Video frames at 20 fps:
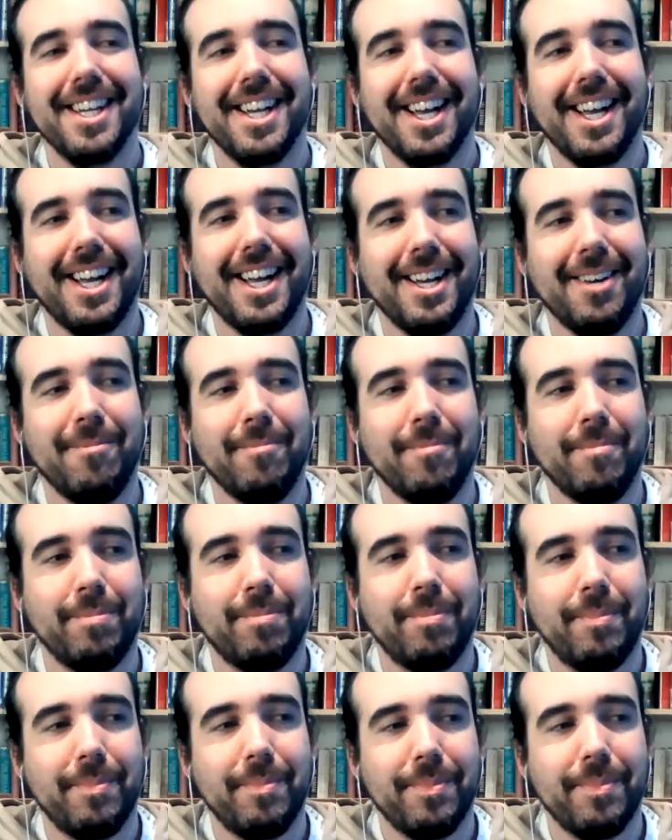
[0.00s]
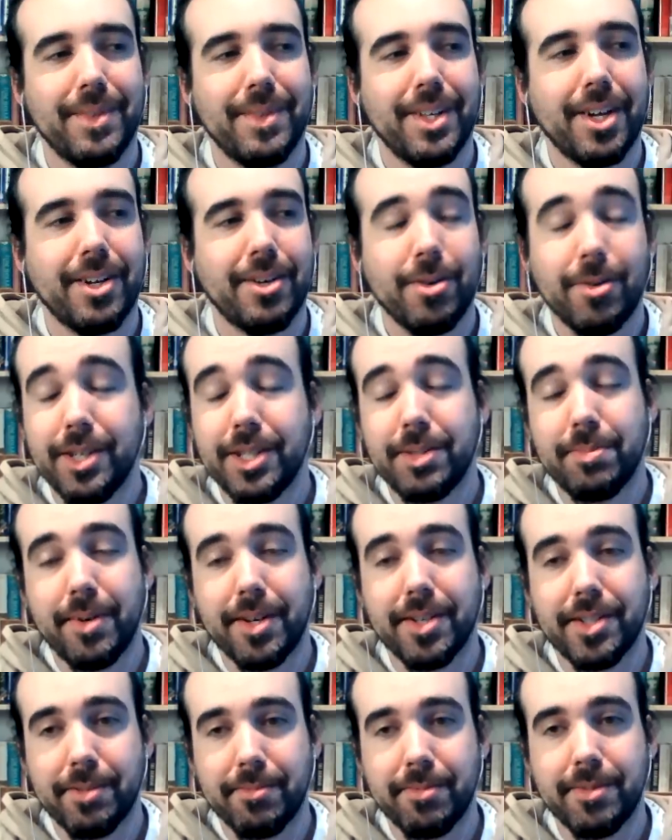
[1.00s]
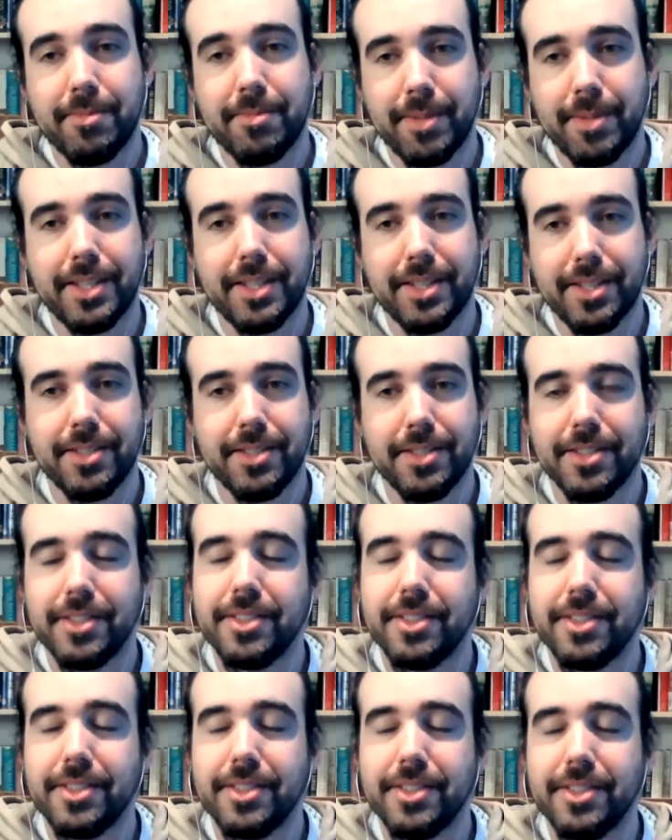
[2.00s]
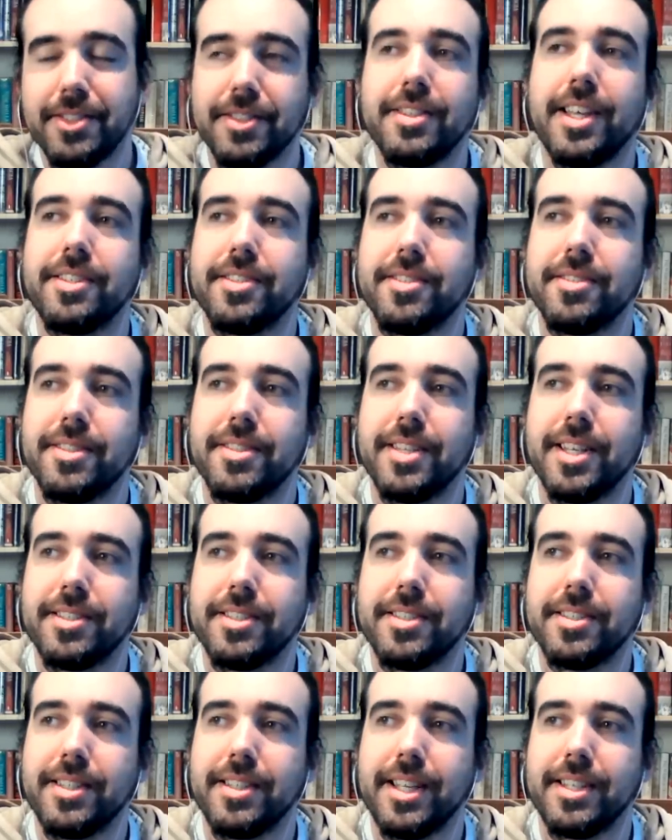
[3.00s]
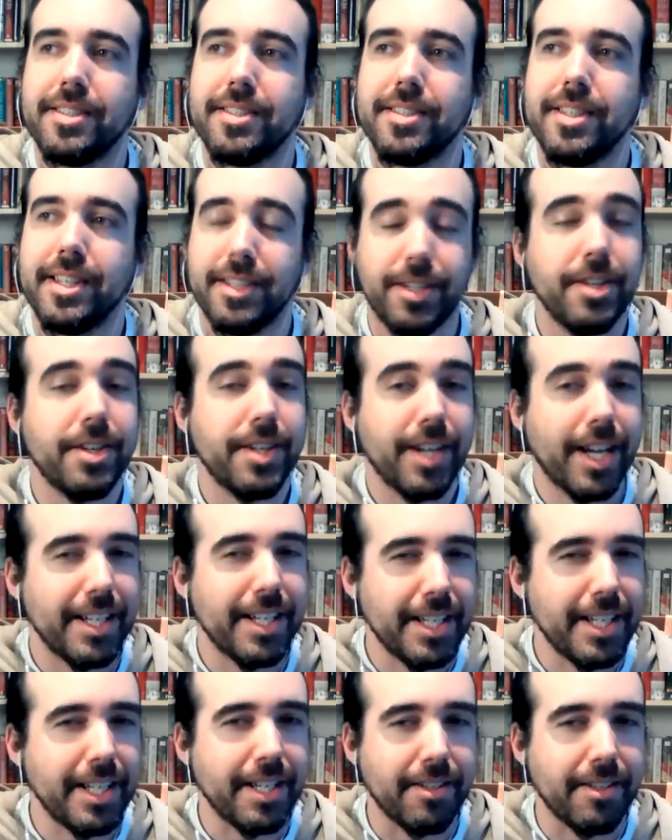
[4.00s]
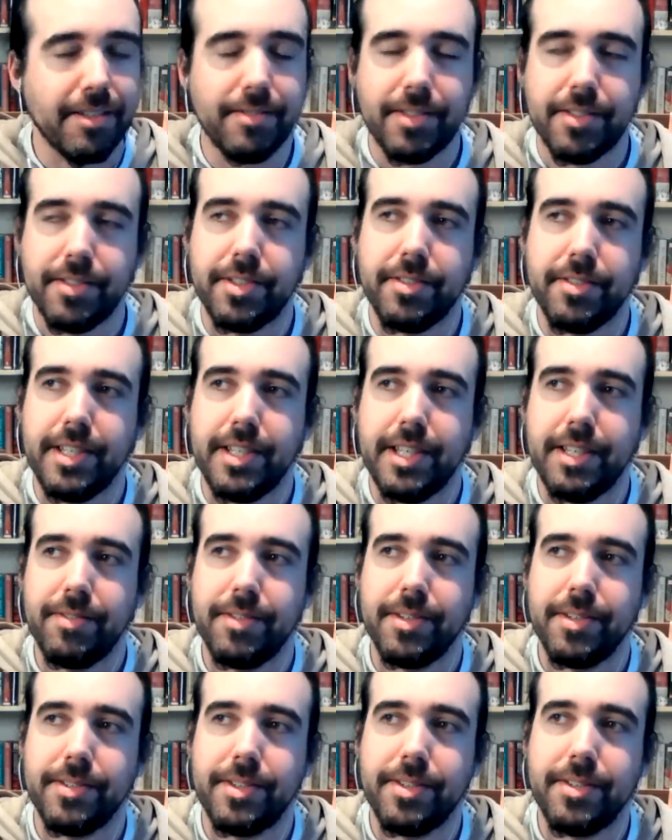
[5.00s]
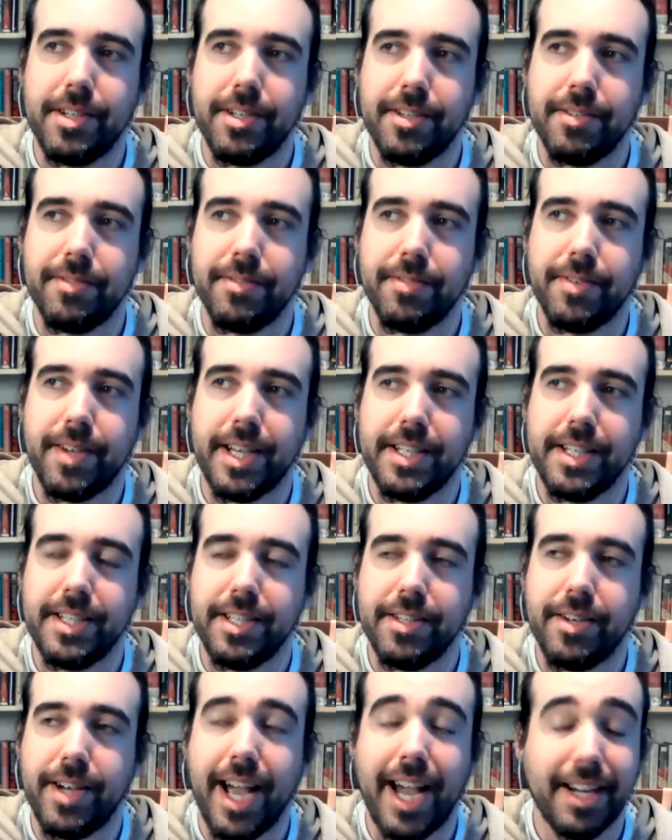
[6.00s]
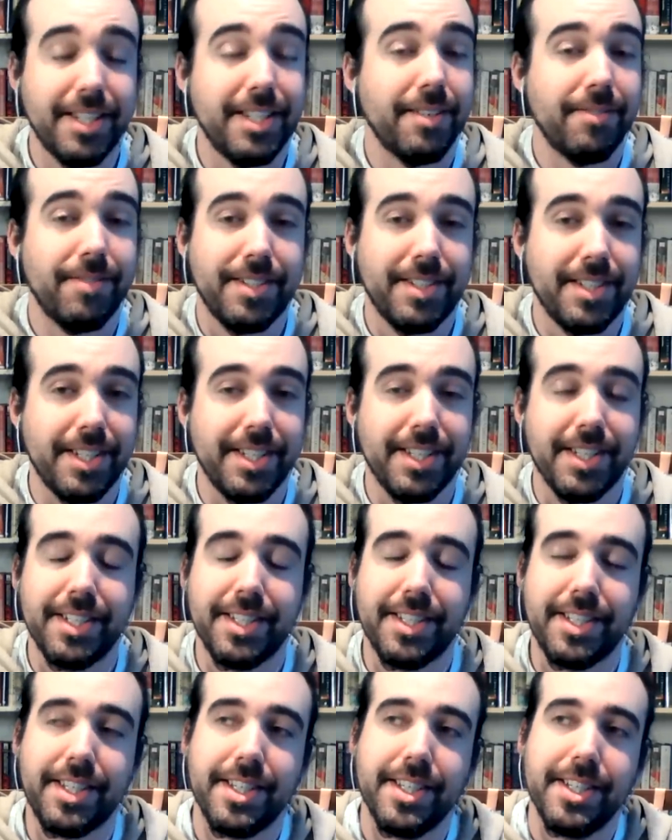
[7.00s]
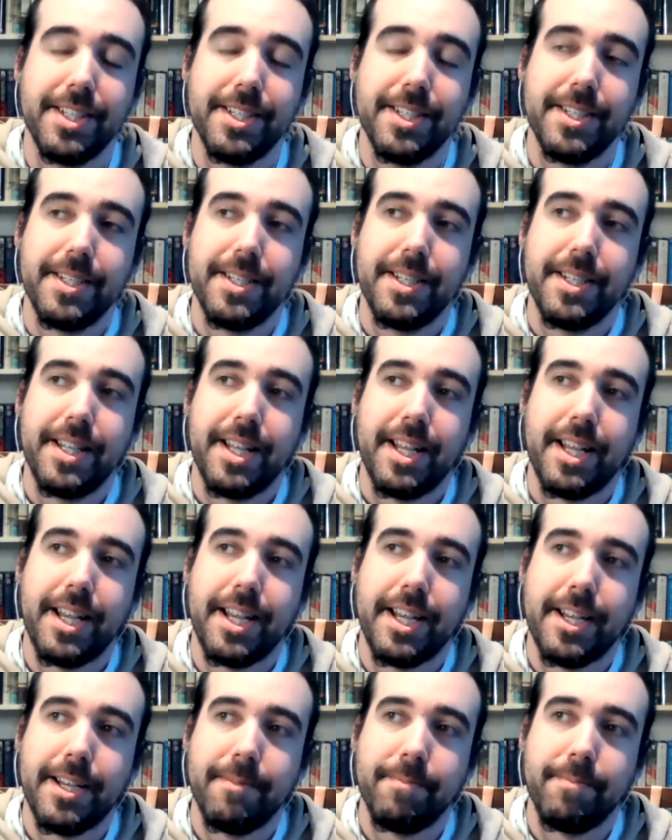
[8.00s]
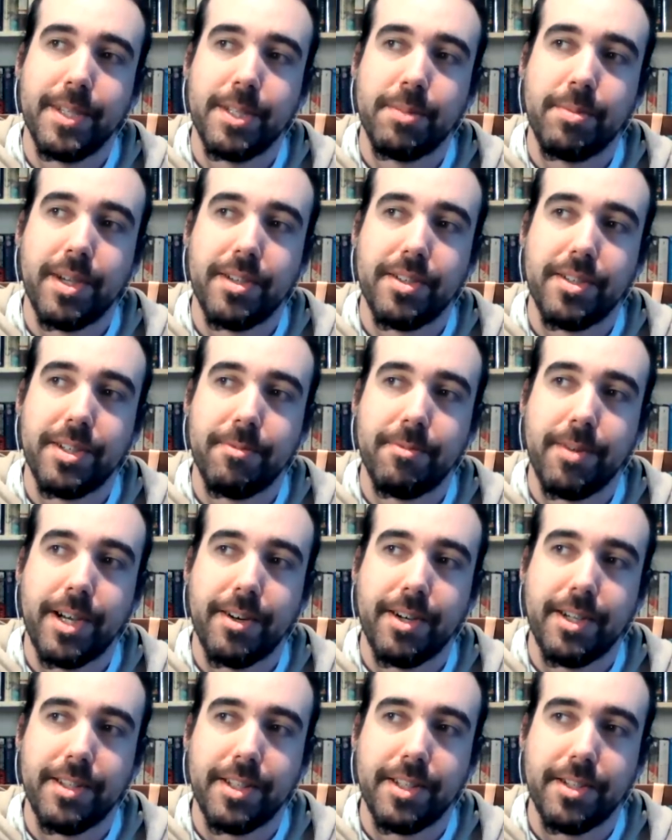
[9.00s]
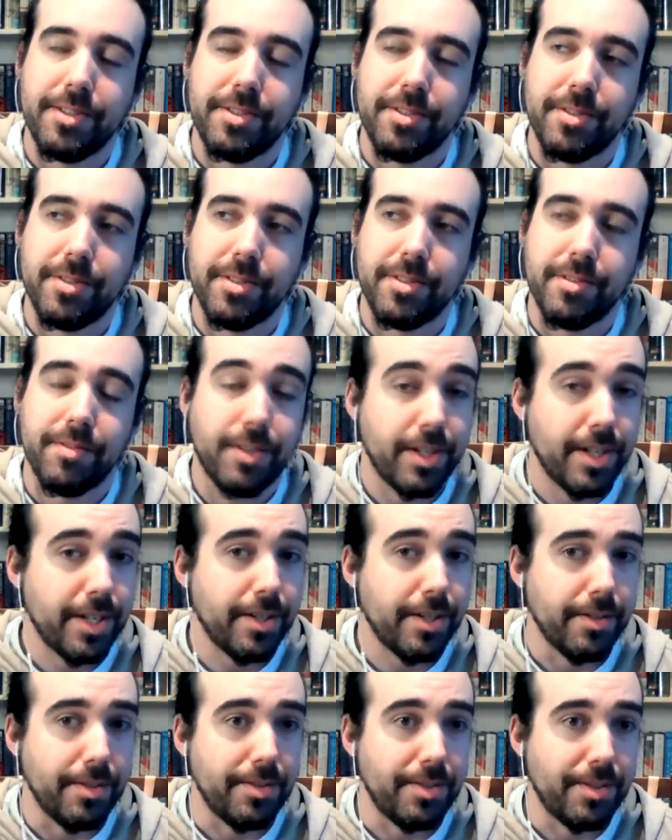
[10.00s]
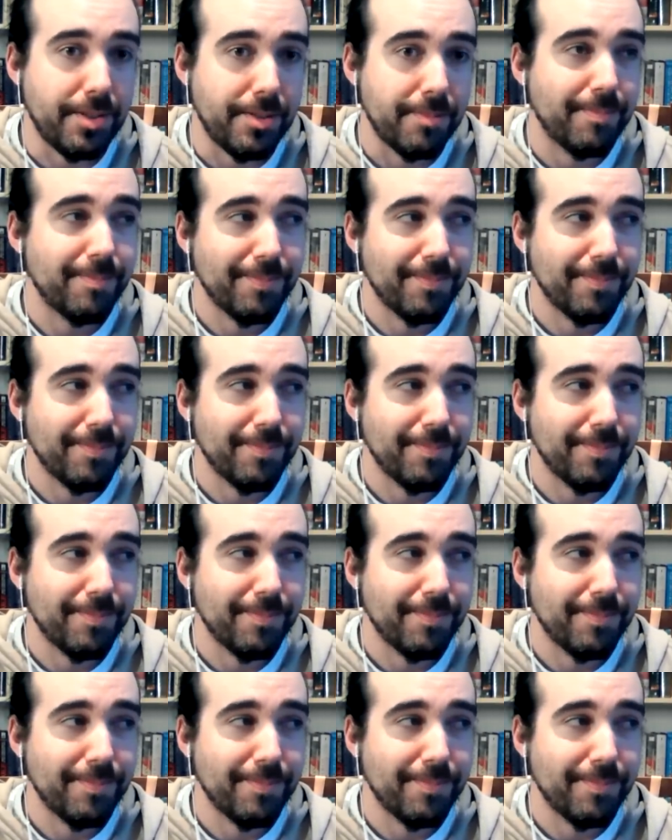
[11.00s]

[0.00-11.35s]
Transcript: Um, not always possible, but that's that's that's a good idea if you're doing if you're doing a lot of fighting or activity in India. Um, especially wearing those sorts of clothes.